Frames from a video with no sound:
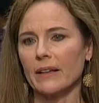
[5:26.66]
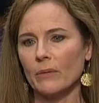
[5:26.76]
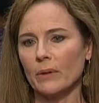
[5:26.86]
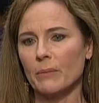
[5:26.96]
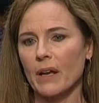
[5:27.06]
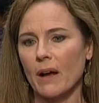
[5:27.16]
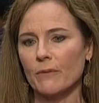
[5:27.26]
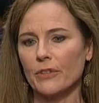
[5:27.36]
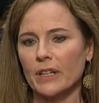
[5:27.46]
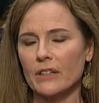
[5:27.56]
It would be
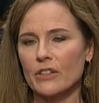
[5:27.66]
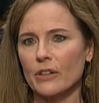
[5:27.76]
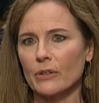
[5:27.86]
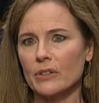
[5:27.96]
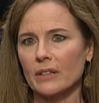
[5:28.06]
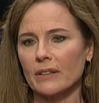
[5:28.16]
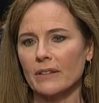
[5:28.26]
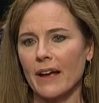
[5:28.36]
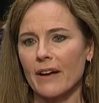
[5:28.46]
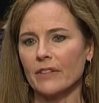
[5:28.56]
comforting to you to
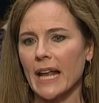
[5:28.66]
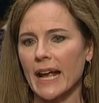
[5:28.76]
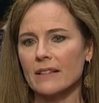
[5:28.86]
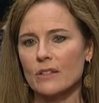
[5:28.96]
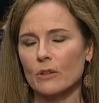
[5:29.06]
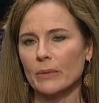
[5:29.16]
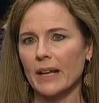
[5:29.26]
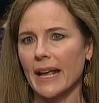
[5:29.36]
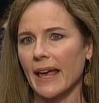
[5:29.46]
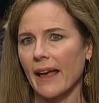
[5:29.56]
have an answer,
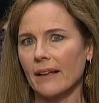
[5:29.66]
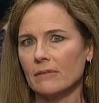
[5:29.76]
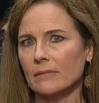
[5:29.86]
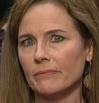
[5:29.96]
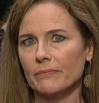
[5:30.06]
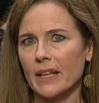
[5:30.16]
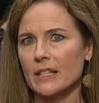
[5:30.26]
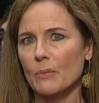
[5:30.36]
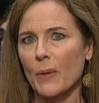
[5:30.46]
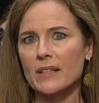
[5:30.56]
but I can't
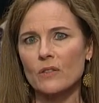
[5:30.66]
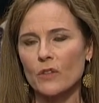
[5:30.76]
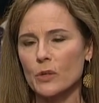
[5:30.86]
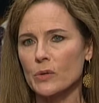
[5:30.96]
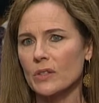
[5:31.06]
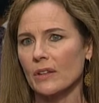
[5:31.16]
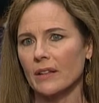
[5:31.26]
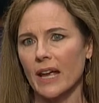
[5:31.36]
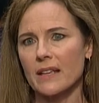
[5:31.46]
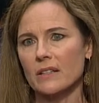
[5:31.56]
express views
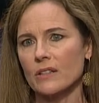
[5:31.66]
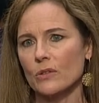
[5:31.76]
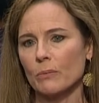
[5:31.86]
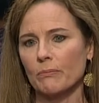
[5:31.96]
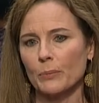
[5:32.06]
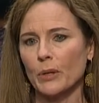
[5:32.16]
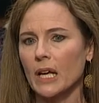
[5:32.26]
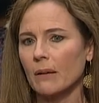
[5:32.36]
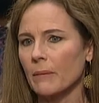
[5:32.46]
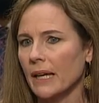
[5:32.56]
on cases or
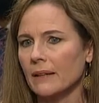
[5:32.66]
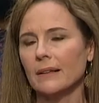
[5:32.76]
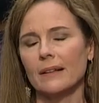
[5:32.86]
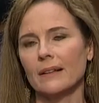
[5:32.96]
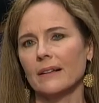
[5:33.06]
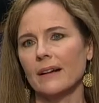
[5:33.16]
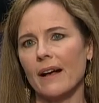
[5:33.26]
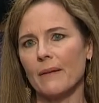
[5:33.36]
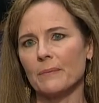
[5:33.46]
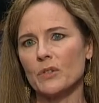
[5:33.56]
pre-commit
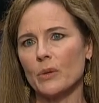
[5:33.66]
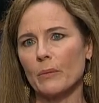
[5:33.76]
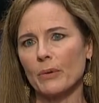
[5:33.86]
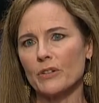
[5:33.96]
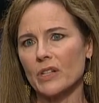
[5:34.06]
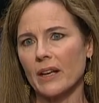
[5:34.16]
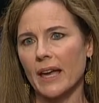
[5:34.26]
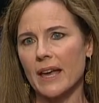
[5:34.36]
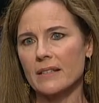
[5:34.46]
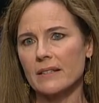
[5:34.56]
to approaching a
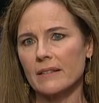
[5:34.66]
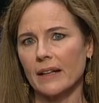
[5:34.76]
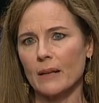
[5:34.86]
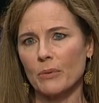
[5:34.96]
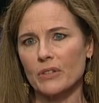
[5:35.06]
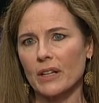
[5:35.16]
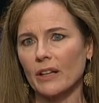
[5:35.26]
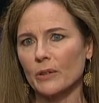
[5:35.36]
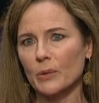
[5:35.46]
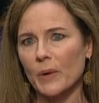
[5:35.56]
case any
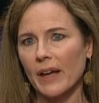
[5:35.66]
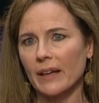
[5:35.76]
particular way.